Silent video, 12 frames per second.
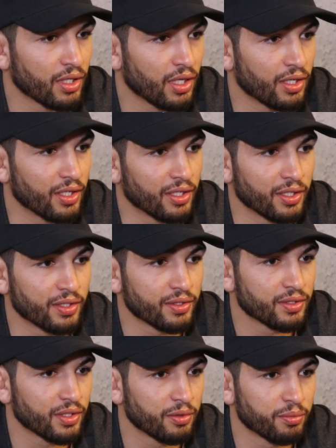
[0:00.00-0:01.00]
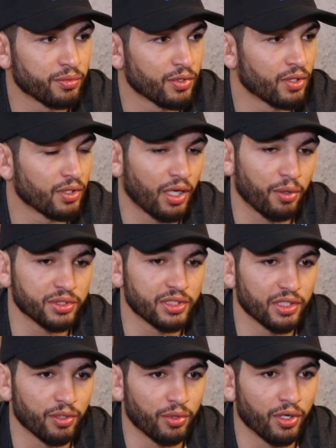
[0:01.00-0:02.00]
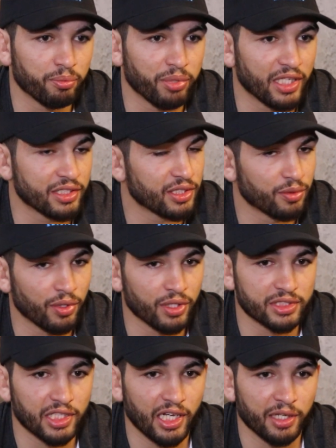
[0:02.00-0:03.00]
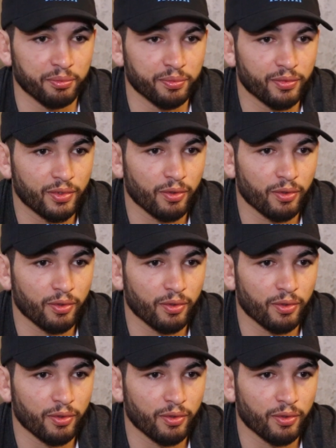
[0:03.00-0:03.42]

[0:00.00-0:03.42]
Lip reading: I was in the wrong place in the wrong time,